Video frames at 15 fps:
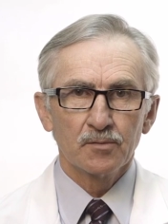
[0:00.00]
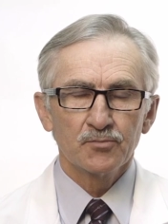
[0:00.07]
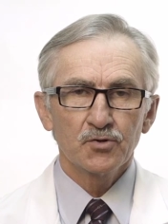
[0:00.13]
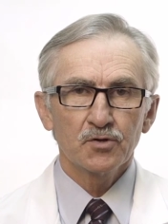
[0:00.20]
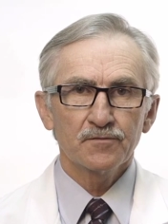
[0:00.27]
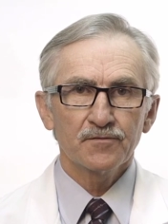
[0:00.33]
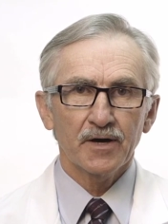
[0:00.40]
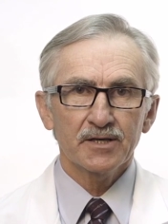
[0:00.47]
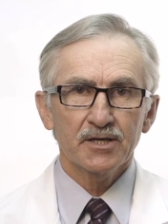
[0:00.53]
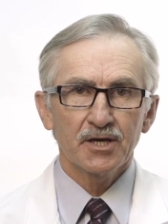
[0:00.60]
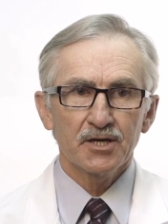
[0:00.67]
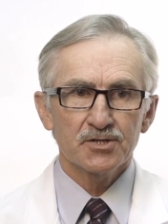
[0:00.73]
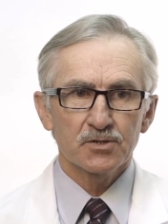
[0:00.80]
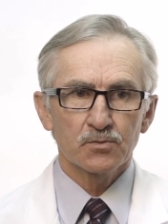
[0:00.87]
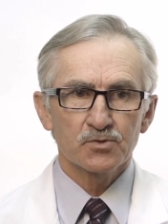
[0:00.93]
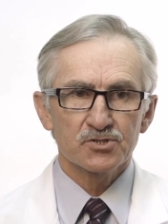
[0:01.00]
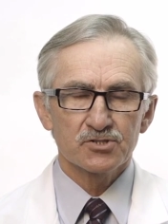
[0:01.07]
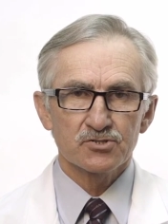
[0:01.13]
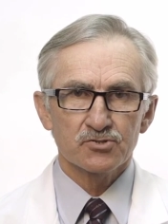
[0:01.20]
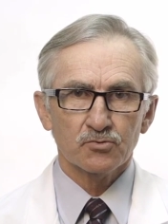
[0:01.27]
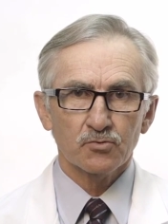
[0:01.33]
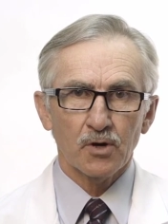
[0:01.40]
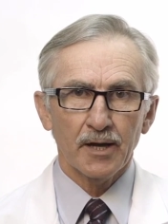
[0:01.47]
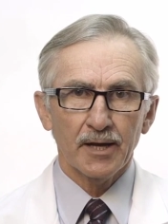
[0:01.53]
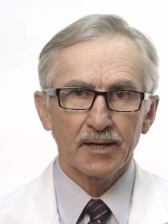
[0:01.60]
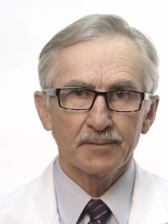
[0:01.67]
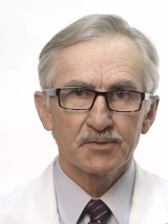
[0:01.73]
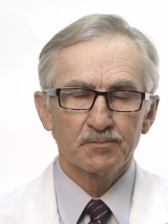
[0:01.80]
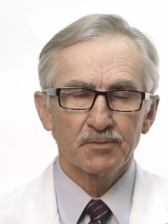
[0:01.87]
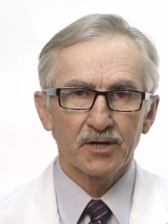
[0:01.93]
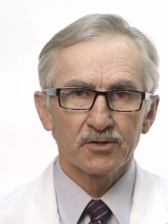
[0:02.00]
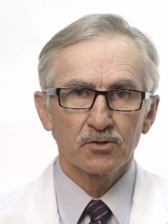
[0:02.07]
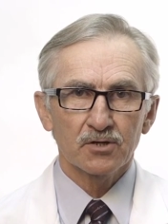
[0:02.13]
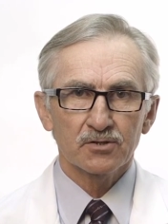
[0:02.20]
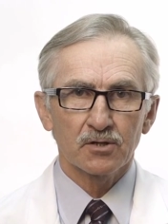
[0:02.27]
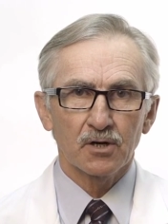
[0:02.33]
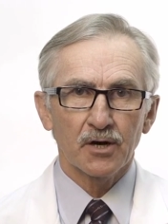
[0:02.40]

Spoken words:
Beautification was described by Dr.